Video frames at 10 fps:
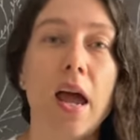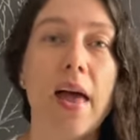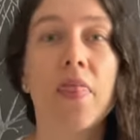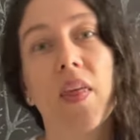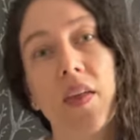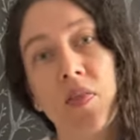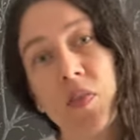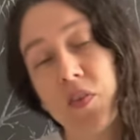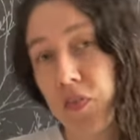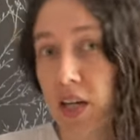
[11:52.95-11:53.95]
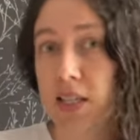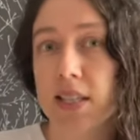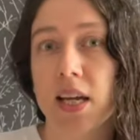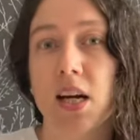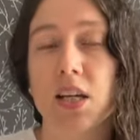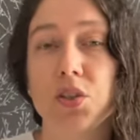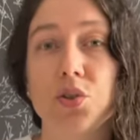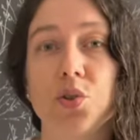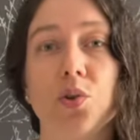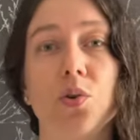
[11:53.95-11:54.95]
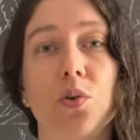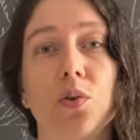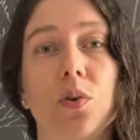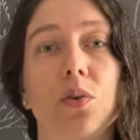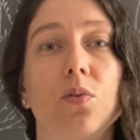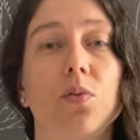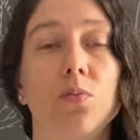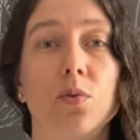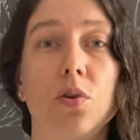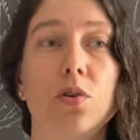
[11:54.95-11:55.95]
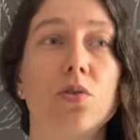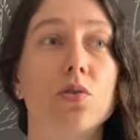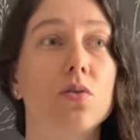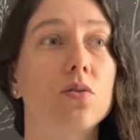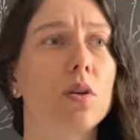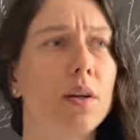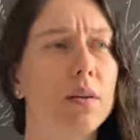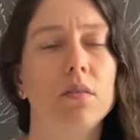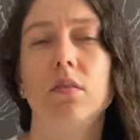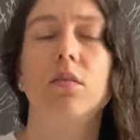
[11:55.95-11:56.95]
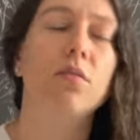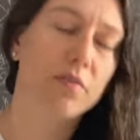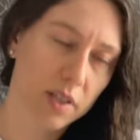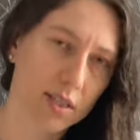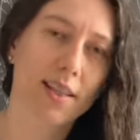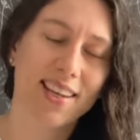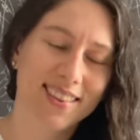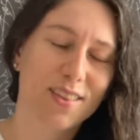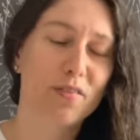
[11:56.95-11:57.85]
And then the first thing I saw was, the